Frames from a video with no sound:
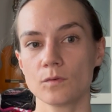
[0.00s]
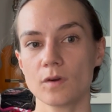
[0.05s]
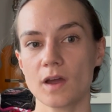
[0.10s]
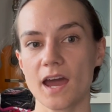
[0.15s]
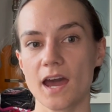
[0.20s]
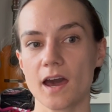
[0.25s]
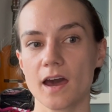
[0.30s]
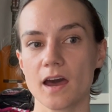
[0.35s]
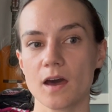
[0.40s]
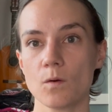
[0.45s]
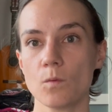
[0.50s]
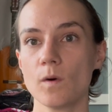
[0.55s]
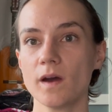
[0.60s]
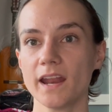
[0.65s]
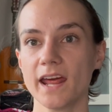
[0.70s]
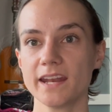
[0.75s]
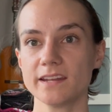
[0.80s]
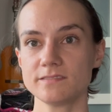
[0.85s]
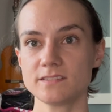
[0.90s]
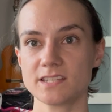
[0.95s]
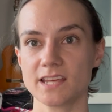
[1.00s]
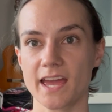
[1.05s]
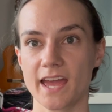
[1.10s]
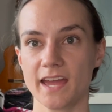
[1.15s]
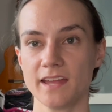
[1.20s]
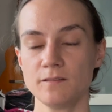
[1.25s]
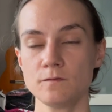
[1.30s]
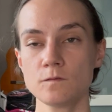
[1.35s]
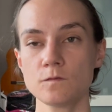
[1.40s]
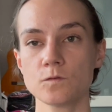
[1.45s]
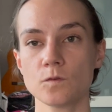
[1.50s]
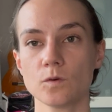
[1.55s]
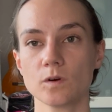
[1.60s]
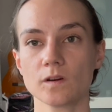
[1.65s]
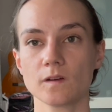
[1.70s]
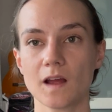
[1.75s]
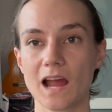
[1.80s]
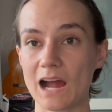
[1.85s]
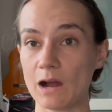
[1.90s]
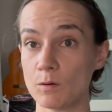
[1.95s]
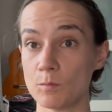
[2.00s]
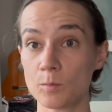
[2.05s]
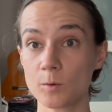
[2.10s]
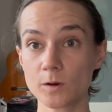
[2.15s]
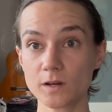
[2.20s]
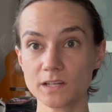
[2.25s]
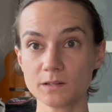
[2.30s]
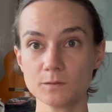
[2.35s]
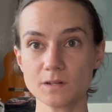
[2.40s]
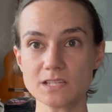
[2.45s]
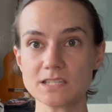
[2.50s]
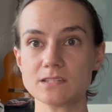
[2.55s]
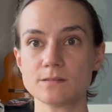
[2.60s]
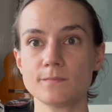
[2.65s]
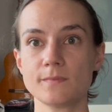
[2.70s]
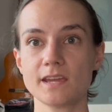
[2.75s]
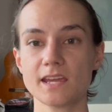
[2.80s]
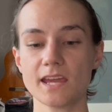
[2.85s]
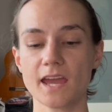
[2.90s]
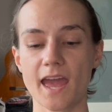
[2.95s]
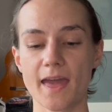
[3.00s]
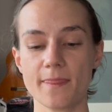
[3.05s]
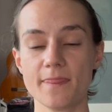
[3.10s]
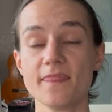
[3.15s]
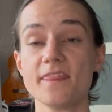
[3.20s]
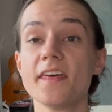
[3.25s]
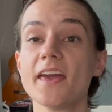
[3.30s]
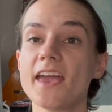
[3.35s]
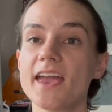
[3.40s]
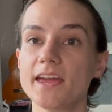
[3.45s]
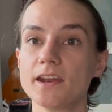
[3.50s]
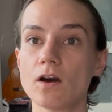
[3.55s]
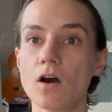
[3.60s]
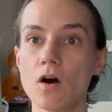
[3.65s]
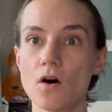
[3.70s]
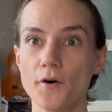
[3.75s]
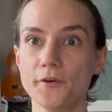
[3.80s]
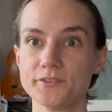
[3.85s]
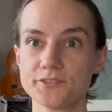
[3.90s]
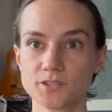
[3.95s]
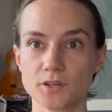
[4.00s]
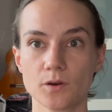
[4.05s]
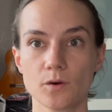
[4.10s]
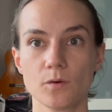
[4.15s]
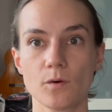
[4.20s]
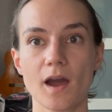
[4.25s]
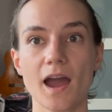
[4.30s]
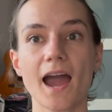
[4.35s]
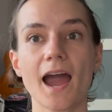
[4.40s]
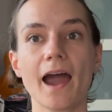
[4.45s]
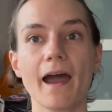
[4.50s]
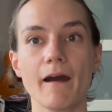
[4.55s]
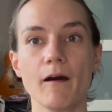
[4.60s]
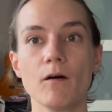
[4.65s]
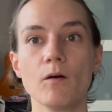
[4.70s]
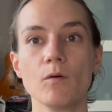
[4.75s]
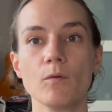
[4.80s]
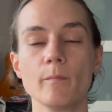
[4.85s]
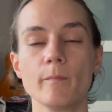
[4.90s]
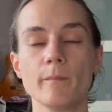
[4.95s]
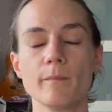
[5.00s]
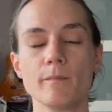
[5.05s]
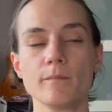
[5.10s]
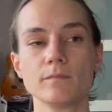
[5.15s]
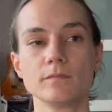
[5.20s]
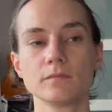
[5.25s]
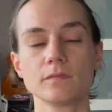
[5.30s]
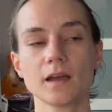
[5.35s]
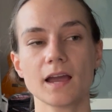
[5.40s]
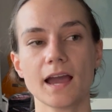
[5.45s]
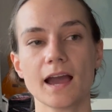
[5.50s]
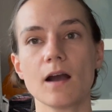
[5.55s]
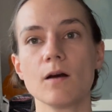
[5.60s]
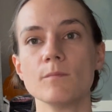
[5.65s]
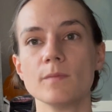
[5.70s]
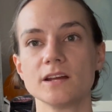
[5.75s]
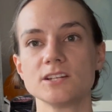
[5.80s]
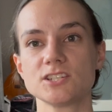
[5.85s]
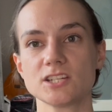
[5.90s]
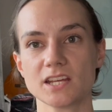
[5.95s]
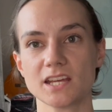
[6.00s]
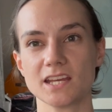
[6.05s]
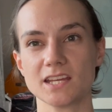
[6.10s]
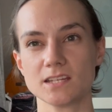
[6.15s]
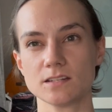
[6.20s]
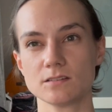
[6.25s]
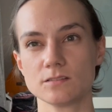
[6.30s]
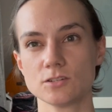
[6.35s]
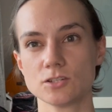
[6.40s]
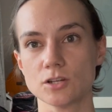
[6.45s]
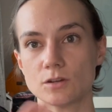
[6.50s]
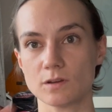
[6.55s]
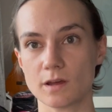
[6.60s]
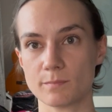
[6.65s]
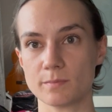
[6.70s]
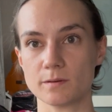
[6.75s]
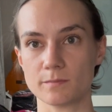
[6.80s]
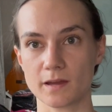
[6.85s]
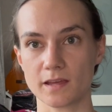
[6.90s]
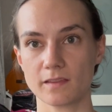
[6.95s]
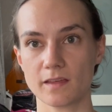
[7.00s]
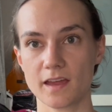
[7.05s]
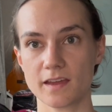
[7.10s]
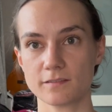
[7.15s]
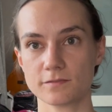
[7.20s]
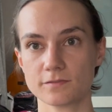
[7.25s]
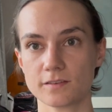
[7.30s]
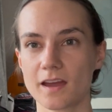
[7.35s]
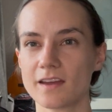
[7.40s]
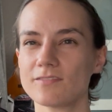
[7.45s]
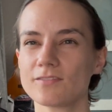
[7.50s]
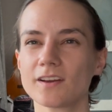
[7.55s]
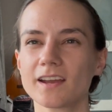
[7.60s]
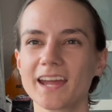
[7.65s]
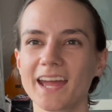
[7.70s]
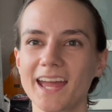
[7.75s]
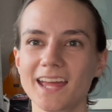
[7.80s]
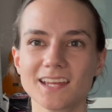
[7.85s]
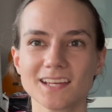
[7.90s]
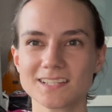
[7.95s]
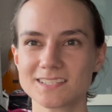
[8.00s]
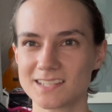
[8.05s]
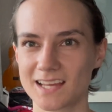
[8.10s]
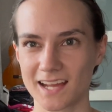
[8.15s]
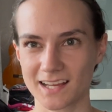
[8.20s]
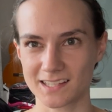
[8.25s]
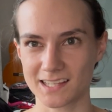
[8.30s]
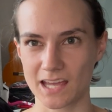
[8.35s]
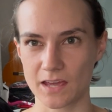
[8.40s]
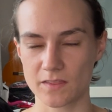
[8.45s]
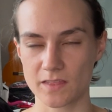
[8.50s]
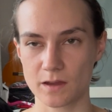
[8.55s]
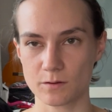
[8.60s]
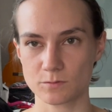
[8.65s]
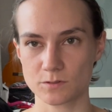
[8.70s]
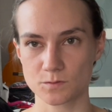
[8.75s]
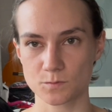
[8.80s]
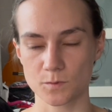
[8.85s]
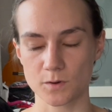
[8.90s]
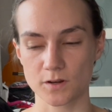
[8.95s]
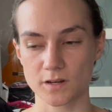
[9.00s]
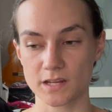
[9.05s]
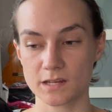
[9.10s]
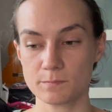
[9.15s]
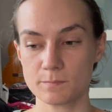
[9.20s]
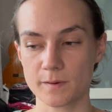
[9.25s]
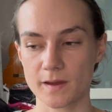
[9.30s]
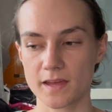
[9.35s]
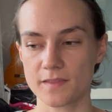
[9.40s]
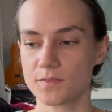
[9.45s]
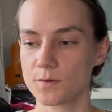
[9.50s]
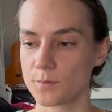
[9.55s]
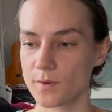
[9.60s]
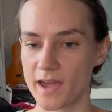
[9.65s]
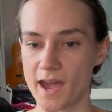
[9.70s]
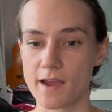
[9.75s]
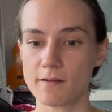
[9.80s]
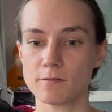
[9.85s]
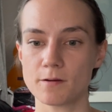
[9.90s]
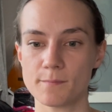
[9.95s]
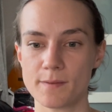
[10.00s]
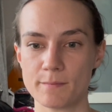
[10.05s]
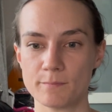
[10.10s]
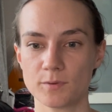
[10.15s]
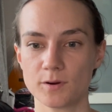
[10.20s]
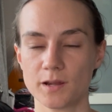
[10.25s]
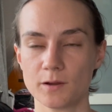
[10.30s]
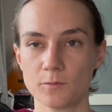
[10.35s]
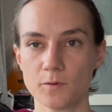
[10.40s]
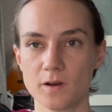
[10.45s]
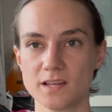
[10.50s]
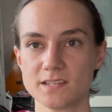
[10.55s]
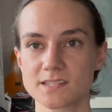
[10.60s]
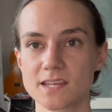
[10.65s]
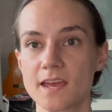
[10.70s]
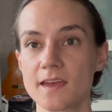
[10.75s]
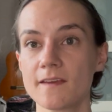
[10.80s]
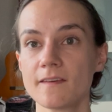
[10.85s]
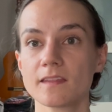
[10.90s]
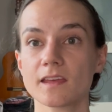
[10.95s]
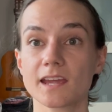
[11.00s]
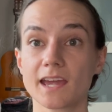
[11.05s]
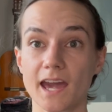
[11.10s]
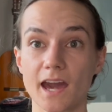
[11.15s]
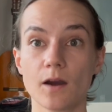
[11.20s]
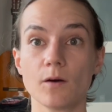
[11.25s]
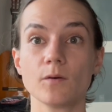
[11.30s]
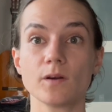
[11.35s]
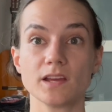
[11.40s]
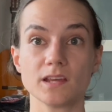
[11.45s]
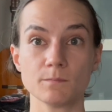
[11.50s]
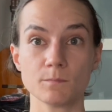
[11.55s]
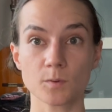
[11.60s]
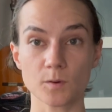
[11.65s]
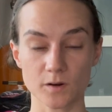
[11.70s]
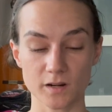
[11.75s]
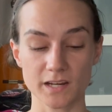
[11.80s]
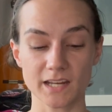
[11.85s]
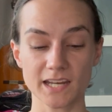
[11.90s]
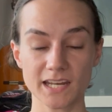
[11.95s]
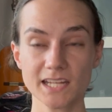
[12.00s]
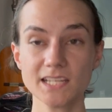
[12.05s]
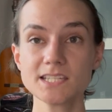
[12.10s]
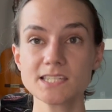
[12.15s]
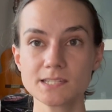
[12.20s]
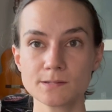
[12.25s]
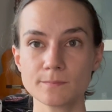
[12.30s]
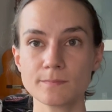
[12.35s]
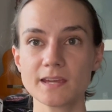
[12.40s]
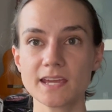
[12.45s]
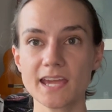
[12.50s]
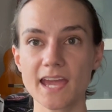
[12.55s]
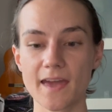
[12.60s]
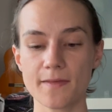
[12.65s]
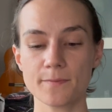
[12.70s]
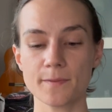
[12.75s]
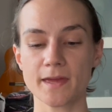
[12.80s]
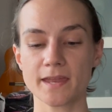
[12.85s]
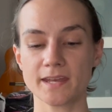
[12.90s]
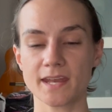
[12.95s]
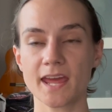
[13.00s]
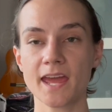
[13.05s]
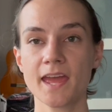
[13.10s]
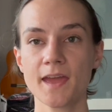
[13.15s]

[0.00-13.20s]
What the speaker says: 1 out of 10 for how important it was to me, and then also how much it showed up in my life. I forget exactly how that was worded, but the way I remember it was like how important it is to me, and then